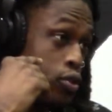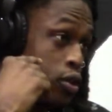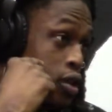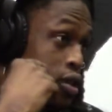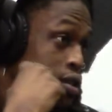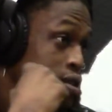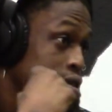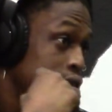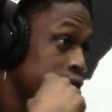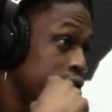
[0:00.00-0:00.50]
on
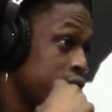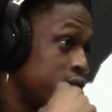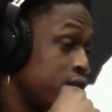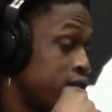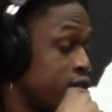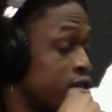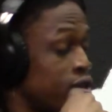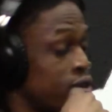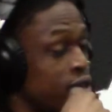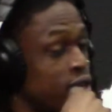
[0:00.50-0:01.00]
it.
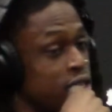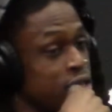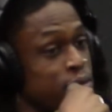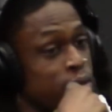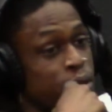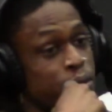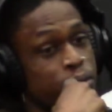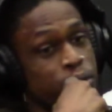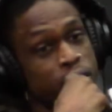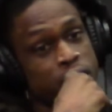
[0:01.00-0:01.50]
So that's
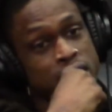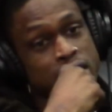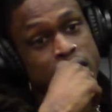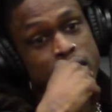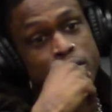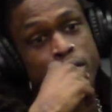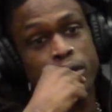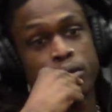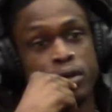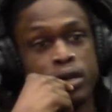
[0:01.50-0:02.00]
my boy. That's
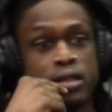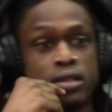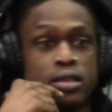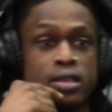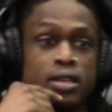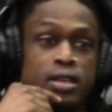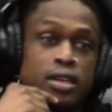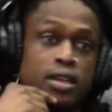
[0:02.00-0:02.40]
like my brother.